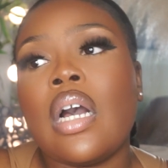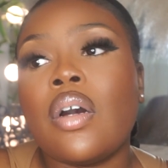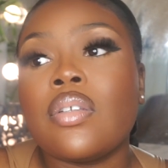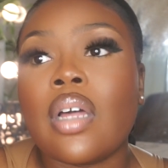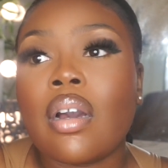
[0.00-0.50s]

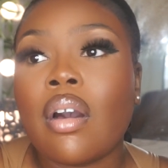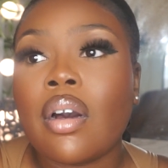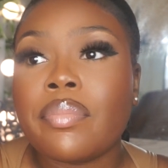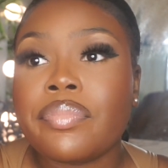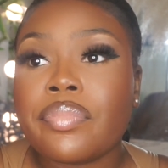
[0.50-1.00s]
I was like,
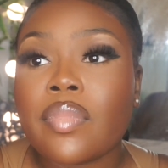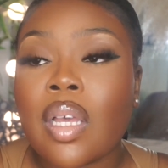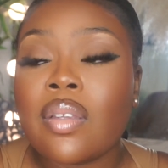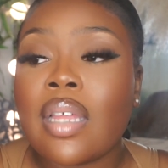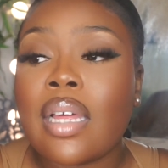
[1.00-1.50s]
calm.
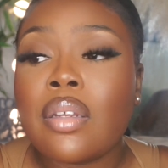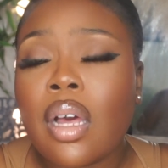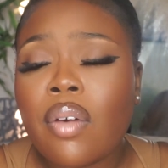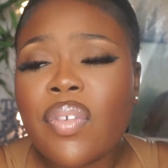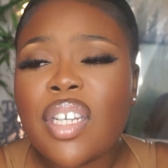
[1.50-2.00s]
I was like, no,
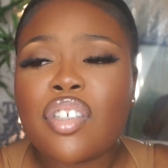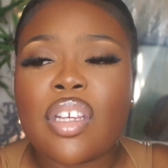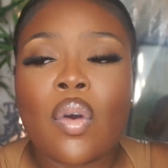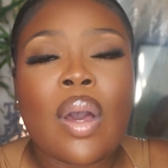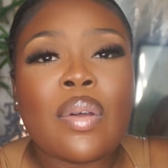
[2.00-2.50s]
I'll finish
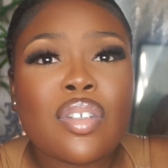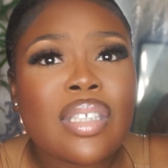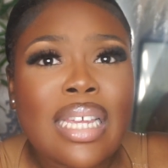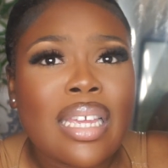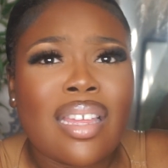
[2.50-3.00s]
it or I'll just
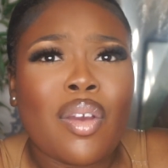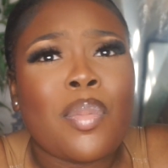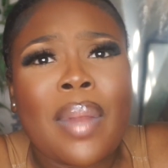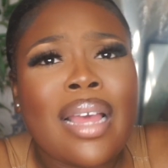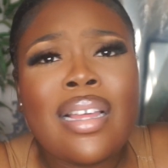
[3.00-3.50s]
take it
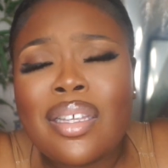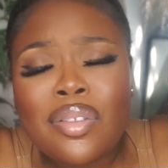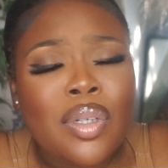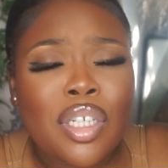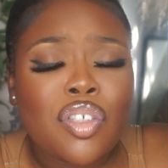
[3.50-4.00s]
home. Like, it's
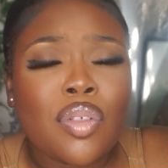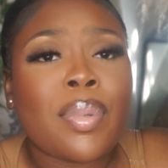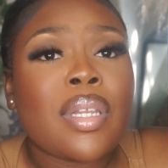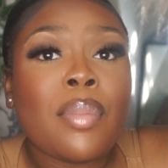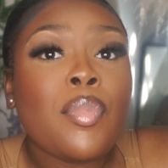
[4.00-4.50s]
not an issue.
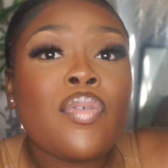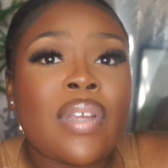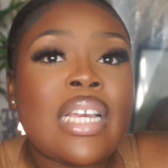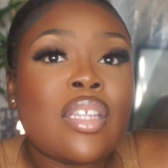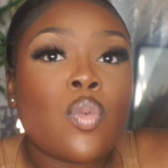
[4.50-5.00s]
But the
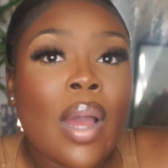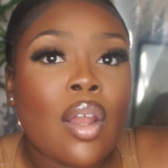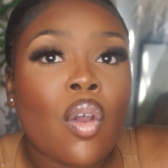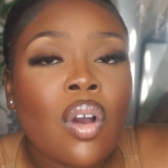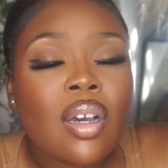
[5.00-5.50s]
movie is quite
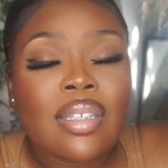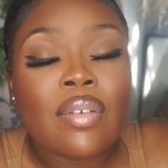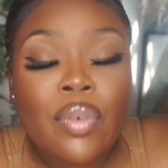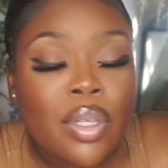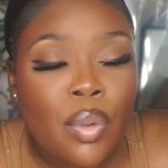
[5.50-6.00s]
long because
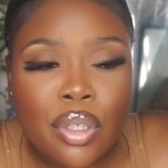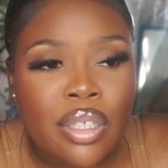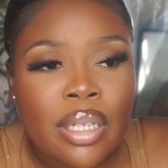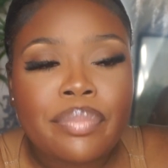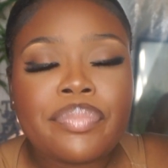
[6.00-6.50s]
I've already
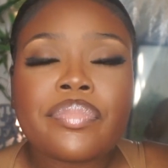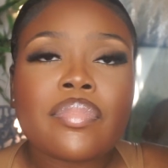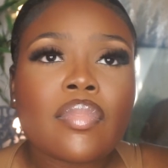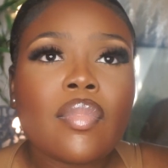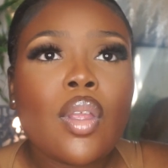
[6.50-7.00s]
watched it
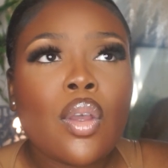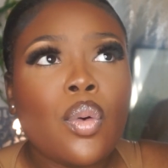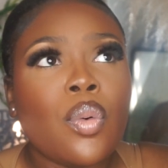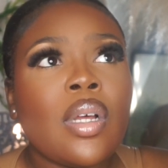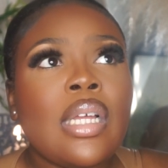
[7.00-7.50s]

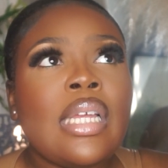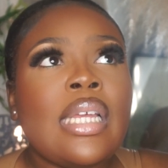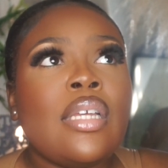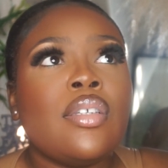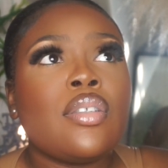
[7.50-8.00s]
Cool.
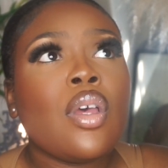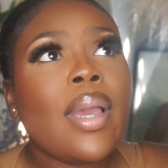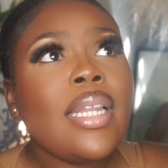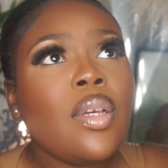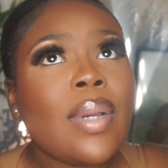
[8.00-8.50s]
So
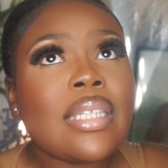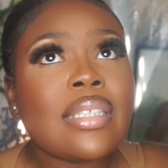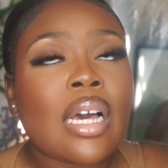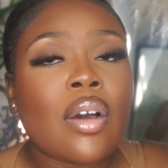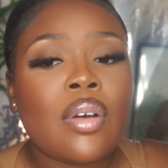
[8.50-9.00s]
anyways,
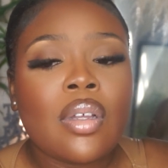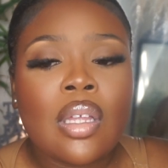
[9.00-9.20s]
now